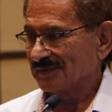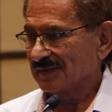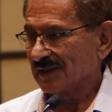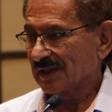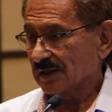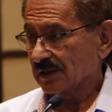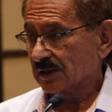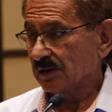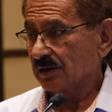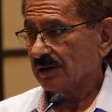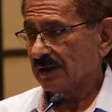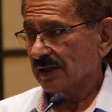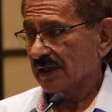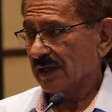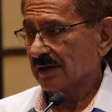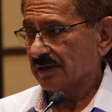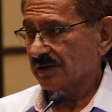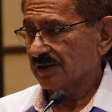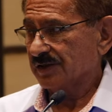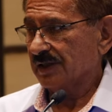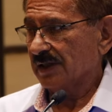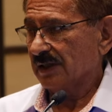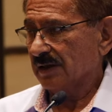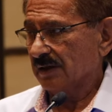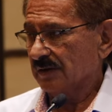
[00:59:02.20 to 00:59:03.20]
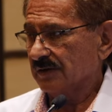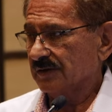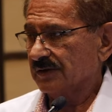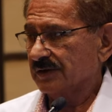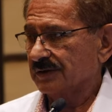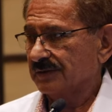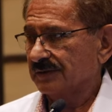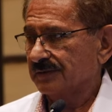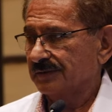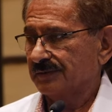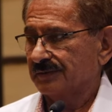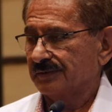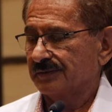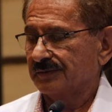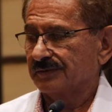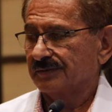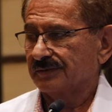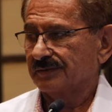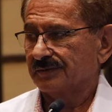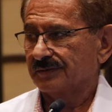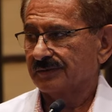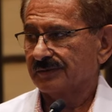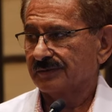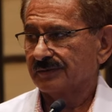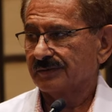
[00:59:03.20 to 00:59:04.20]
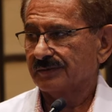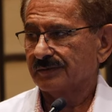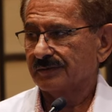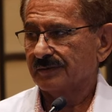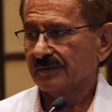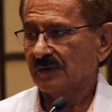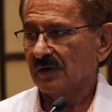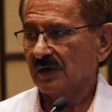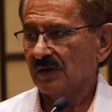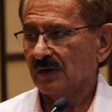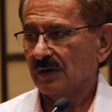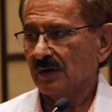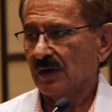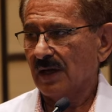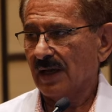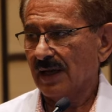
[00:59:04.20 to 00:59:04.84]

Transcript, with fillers: including ourselves. You know,